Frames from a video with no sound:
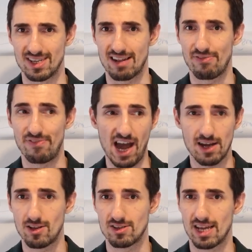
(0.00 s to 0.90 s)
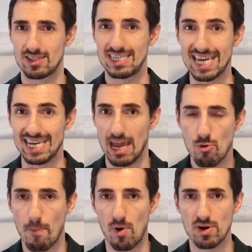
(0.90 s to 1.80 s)
fact, that DNA
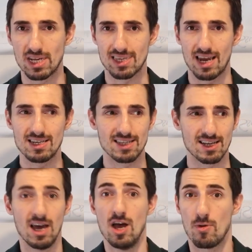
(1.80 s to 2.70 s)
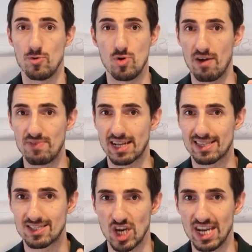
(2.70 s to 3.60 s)
report that telling that you have
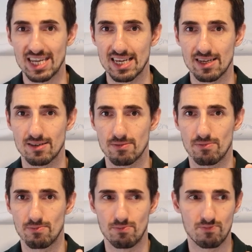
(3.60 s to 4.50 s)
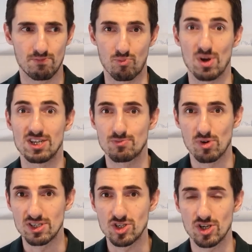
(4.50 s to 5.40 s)
that genetic
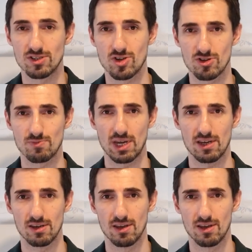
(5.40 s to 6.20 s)
predisposition, so to speak?